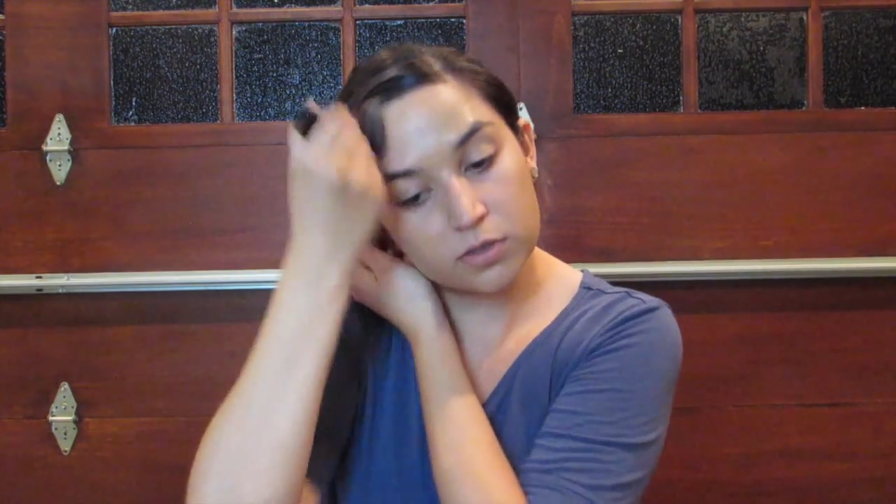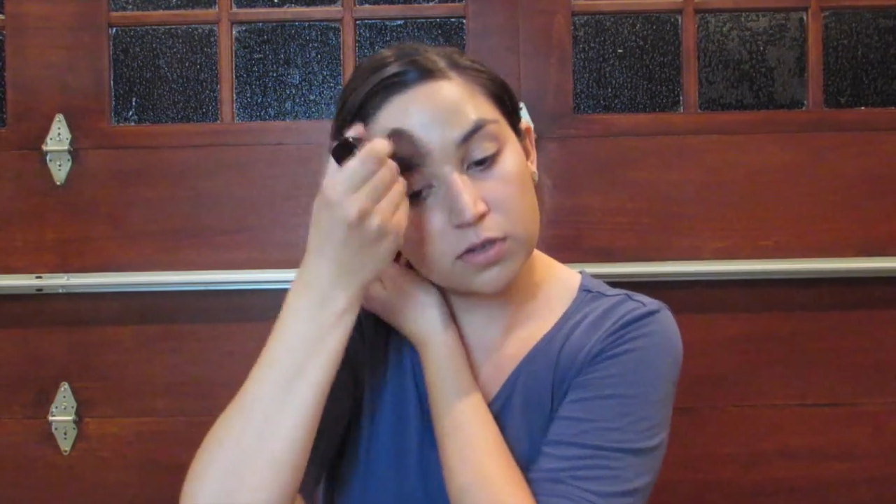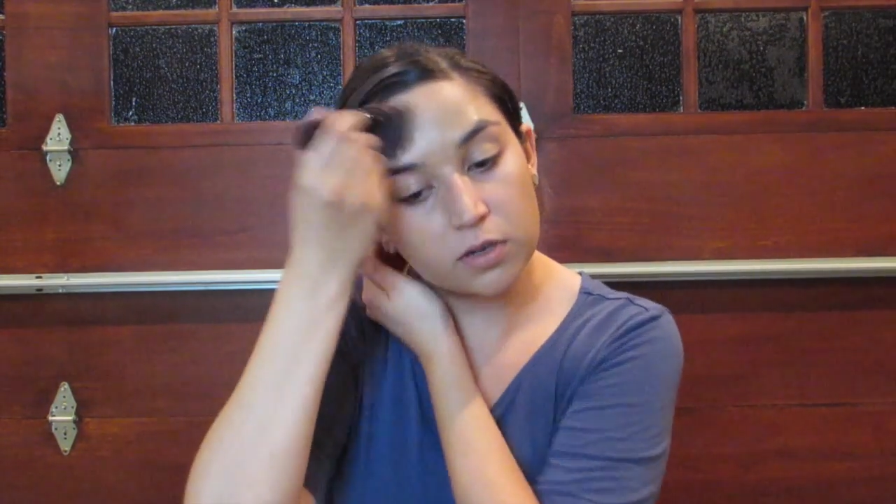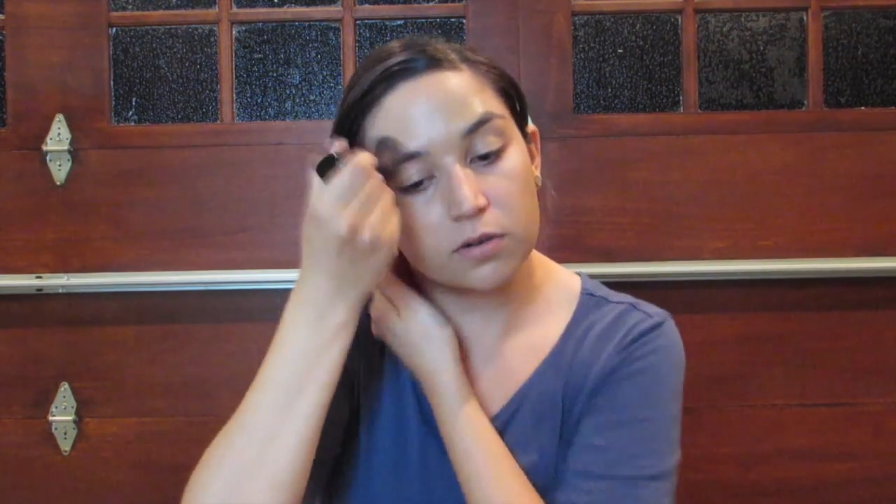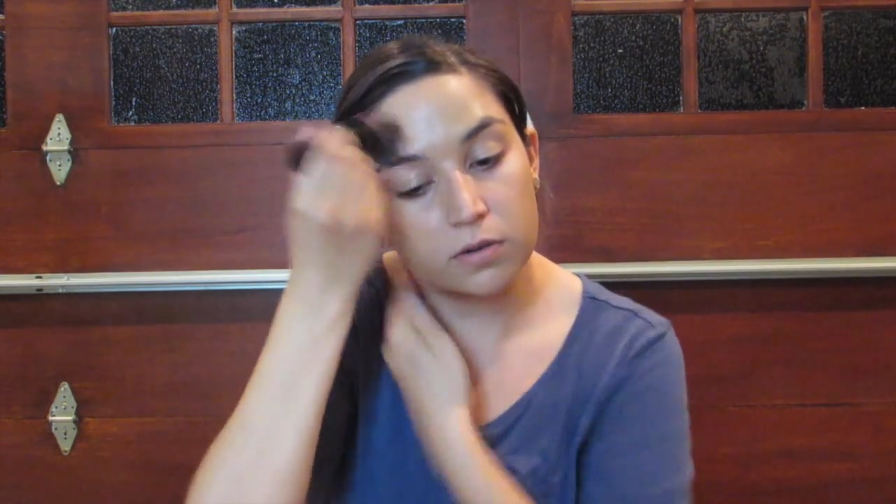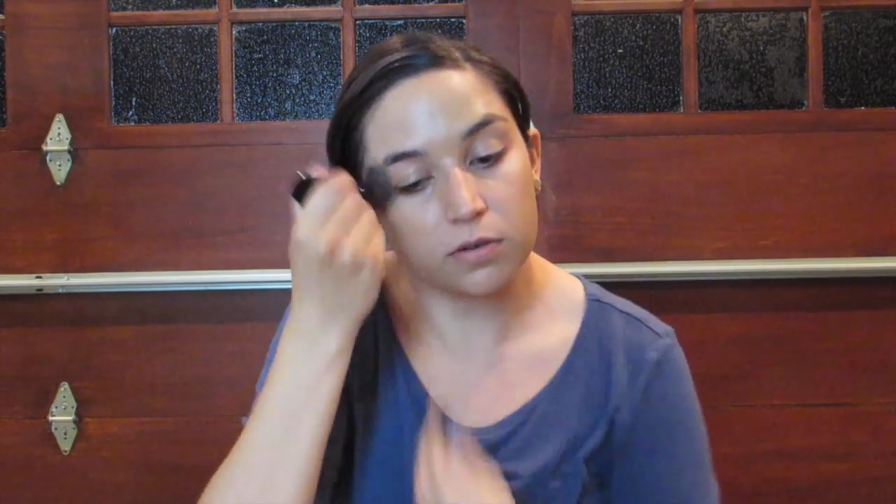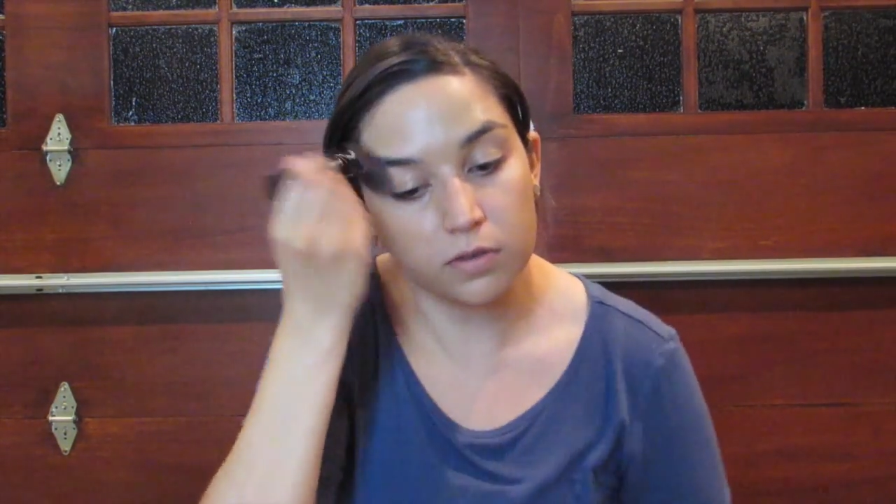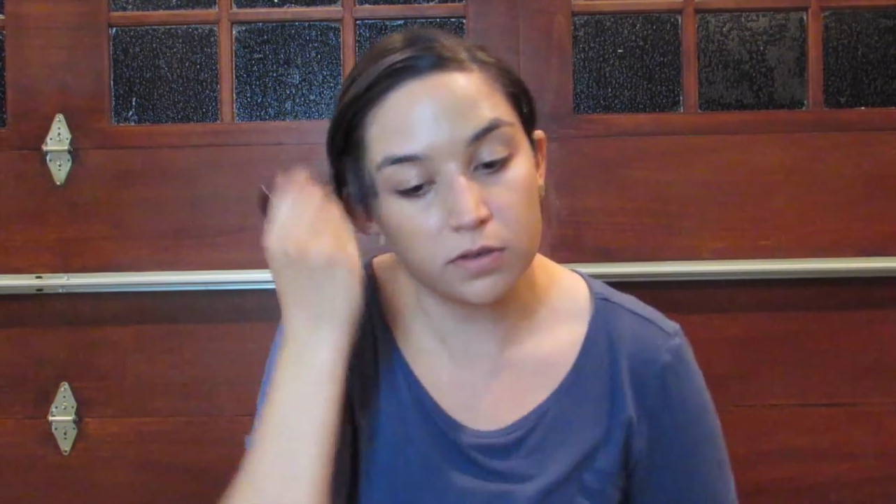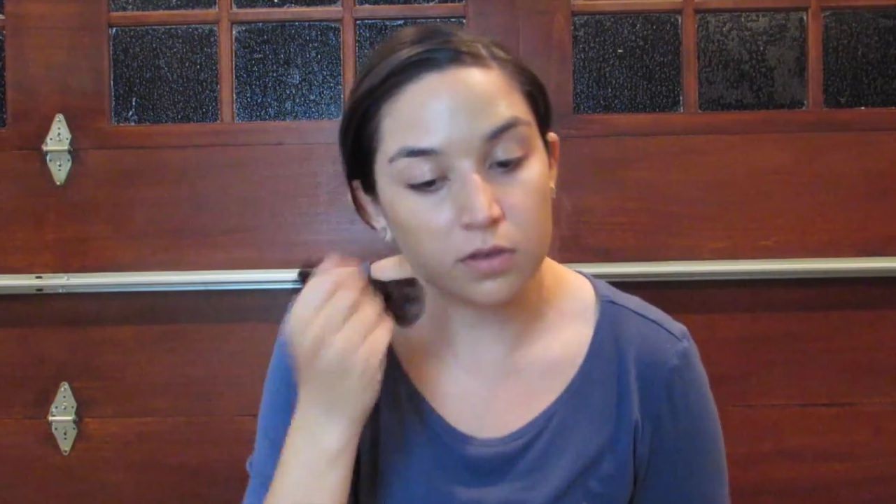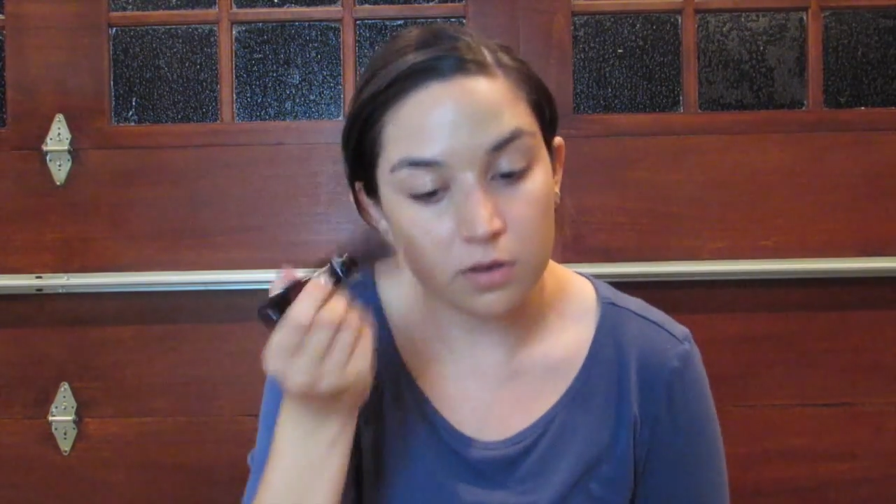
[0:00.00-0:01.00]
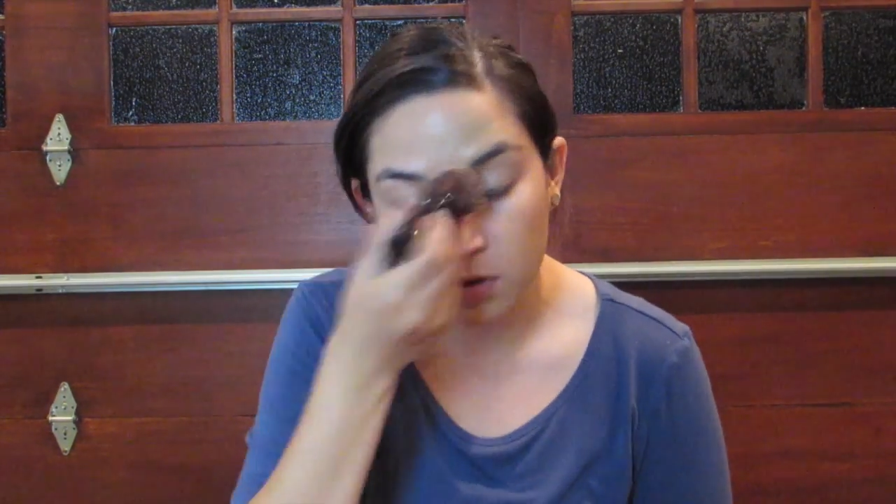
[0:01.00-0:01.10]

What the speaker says: circles